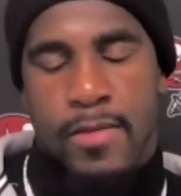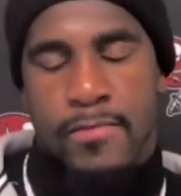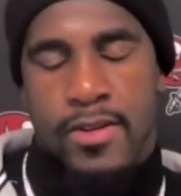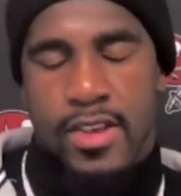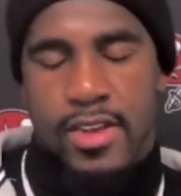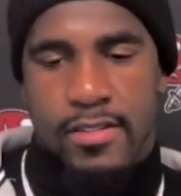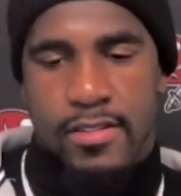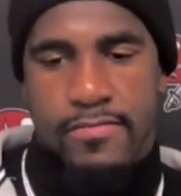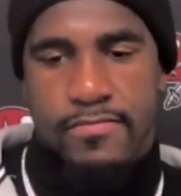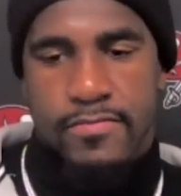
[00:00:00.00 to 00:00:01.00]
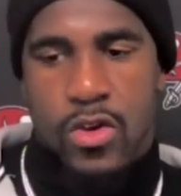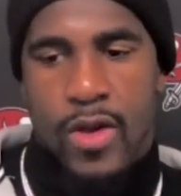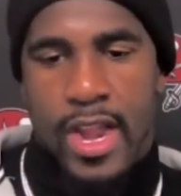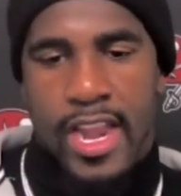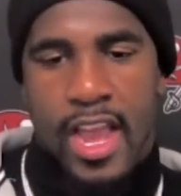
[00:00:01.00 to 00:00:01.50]
But you know,
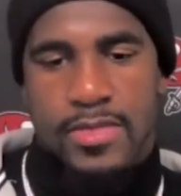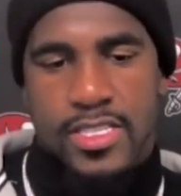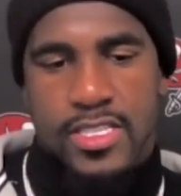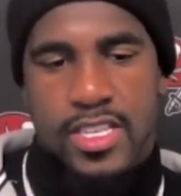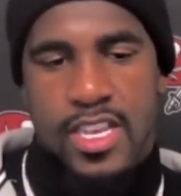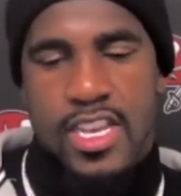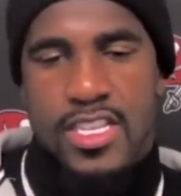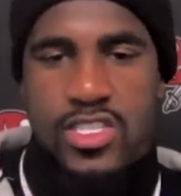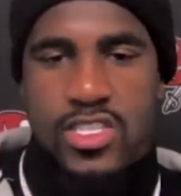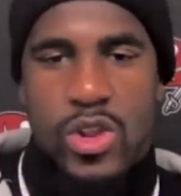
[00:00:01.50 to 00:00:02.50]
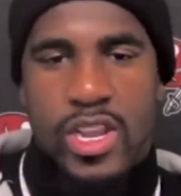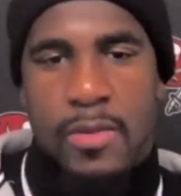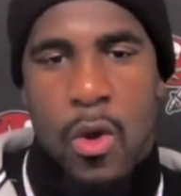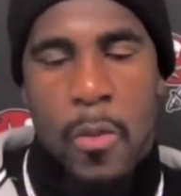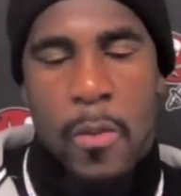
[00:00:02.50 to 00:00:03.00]
right now I'm just soaking in the
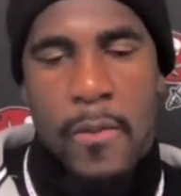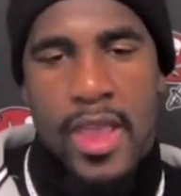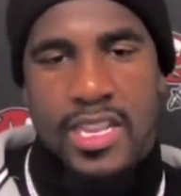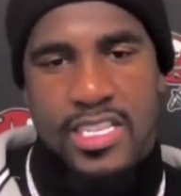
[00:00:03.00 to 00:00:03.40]
moment, man.